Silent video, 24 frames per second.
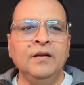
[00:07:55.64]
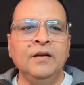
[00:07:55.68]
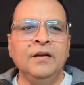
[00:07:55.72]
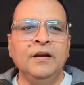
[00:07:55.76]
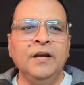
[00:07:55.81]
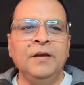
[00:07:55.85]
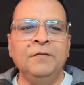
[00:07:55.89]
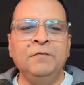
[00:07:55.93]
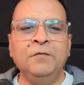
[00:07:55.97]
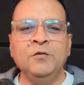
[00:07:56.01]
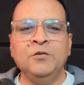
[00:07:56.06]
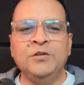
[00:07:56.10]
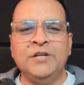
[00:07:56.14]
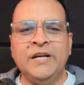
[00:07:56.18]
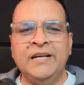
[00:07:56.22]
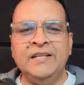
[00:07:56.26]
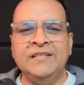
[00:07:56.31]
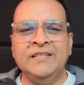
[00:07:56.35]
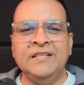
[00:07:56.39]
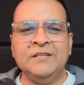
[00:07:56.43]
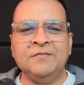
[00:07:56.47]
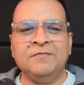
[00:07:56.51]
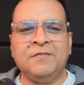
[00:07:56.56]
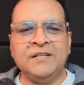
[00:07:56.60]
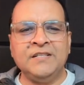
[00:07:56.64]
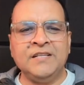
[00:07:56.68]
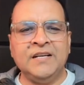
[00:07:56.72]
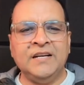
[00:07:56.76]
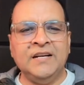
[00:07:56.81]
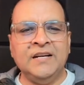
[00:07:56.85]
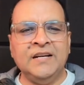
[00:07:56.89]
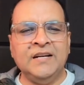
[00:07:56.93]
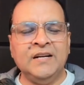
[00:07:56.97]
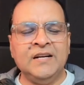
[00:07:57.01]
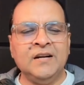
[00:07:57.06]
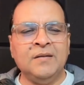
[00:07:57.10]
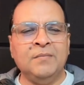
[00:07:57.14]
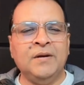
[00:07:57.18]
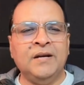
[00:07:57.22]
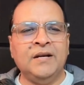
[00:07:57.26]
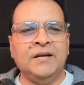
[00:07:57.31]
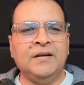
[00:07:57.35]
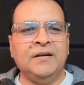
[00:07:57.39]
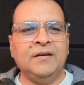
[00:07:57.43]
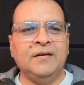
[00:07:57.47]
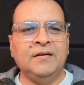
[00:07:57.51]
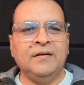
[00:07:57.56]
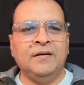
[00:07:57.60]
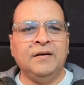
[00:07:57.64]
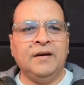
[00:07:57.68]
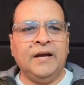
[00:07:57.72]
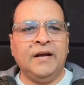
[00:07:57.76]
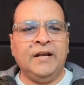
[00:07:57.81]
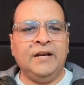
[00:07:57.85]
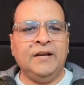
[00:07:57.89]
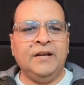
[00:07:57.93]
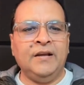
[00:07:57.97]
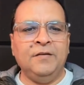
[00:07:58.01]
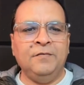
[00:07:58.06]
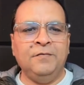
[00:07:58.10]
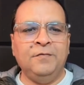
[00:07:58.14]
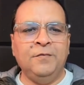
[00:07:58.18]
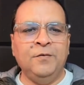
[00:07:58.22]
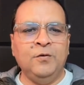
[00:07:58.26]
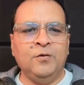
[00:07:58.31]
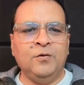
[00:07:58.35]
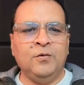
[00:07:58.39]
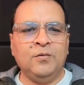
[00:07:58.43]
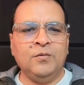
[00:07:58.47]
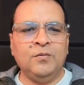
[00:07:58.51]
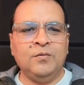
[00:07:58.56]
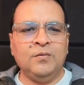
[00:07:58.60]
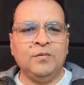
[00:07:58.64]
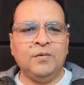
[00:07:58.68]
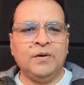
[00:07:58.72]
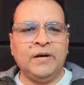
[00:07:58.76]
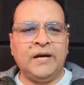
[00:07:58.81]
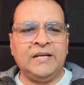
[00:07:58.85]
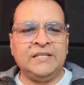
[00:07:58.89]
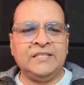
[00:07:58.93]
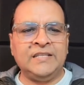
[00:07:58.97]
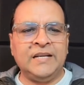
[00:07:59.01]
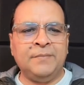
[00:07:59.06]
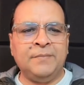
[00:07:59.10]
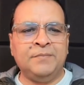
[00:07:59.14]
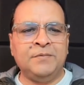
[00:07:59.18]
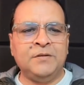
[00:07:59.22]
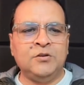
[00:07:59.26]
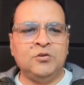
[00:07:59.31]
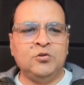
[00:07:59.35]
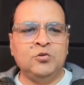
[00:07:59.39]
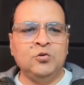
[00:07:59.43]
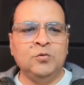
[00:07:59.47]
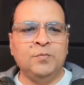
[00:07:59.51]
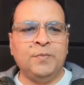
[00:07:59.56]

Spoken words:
If you change this function a little bit, and if you accept 2